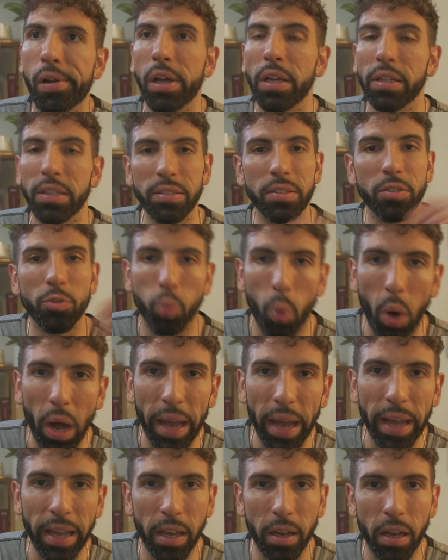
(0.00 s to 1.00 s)
this is
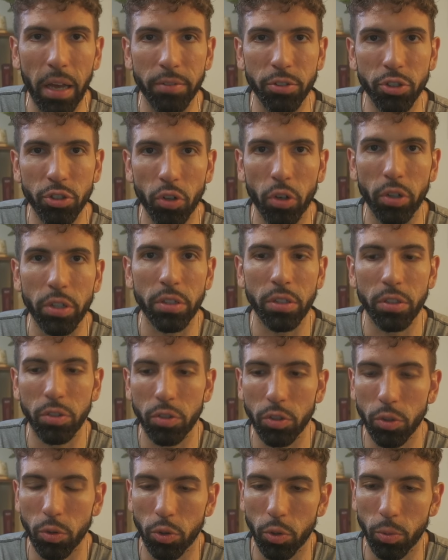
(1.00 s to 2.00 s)
why i've started
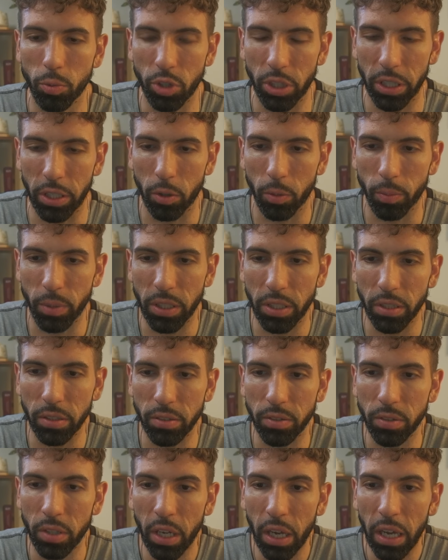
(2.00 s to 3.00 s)
this youtube channel
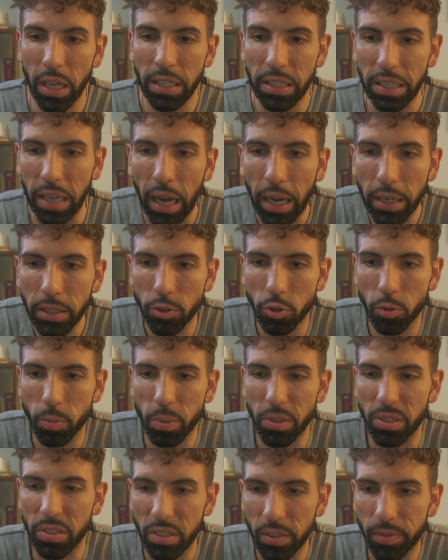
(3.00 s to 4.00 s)
because god has
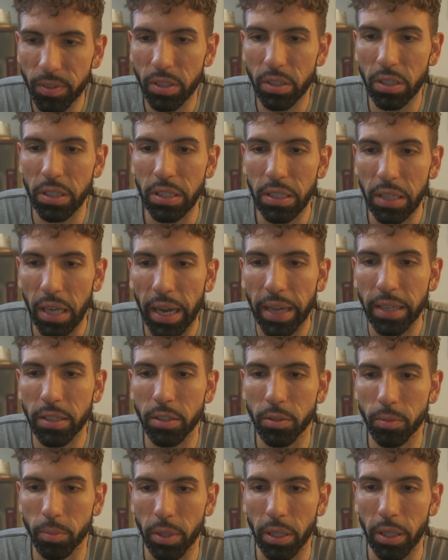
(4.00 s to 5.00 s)
specifically
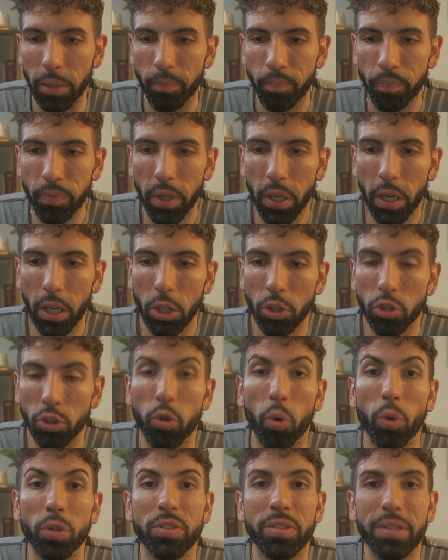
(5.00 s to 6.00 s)
guided me
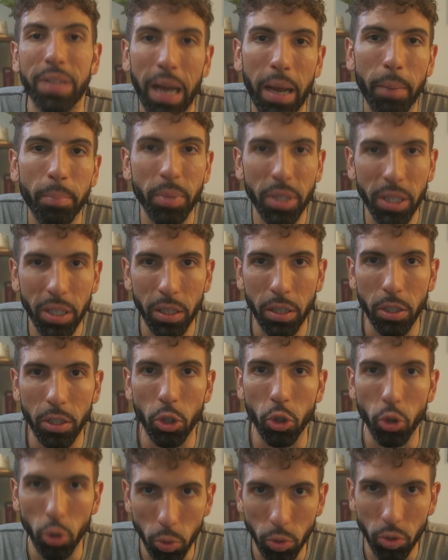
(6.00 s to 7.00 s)
towards not being a
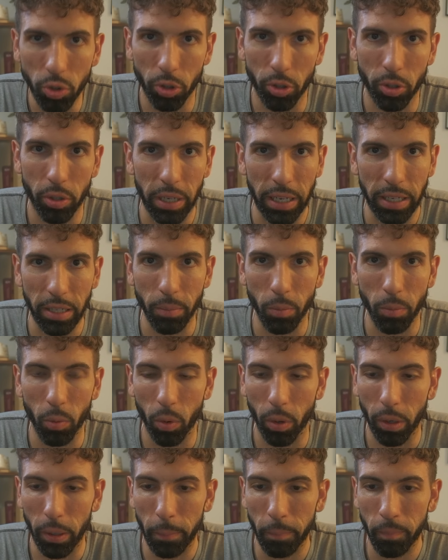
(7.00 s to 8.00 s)
loser
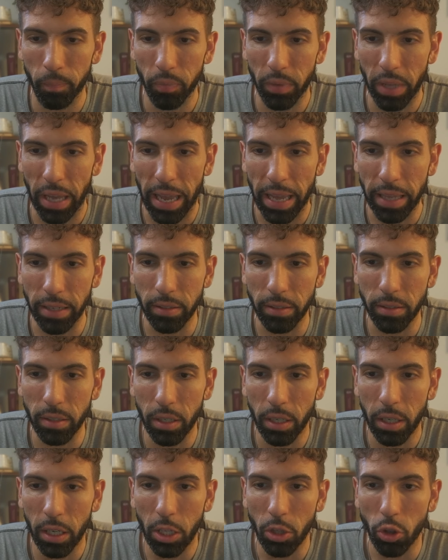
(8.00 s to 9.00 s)
anymore and
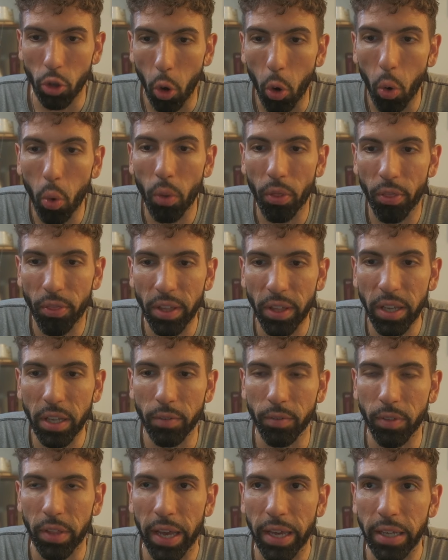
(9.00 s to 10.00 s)
the whole thing
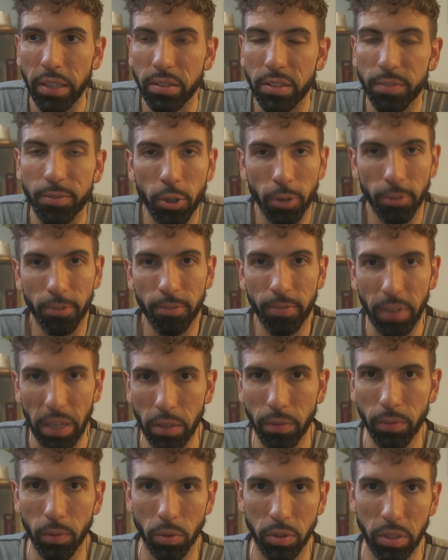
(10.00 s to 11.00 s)
of that is if you're
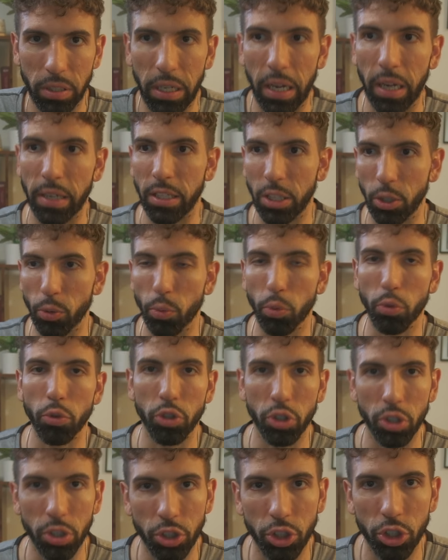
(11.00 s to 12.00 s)
faithful to God, He will
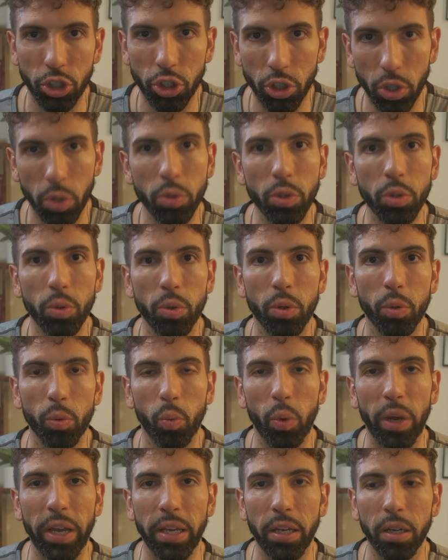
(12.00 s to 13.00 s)
just show you the
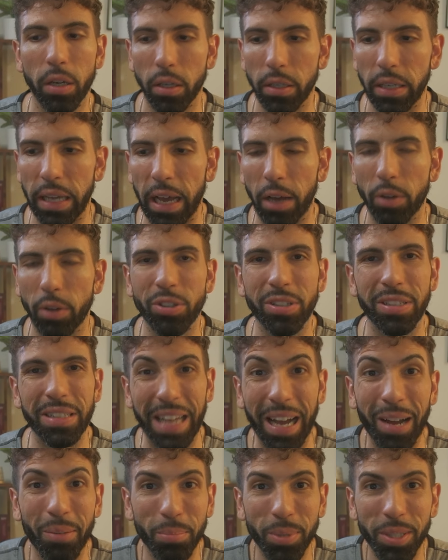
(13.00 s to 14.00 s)
way on how to
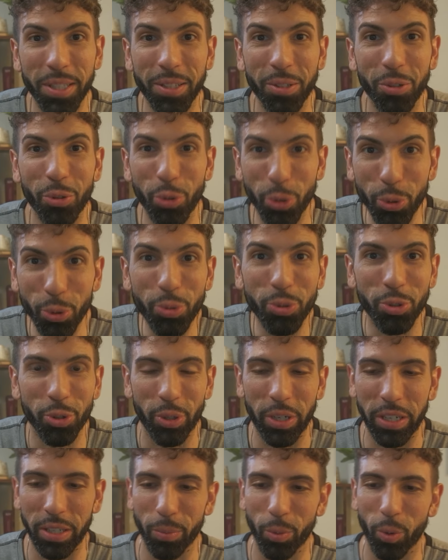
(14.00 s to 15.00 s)
not be a
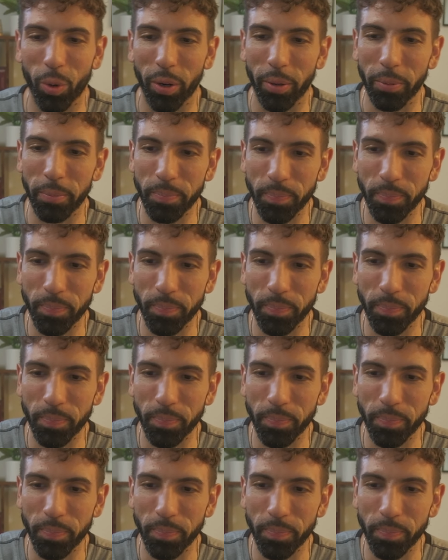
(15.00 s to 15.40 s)
loser anymore.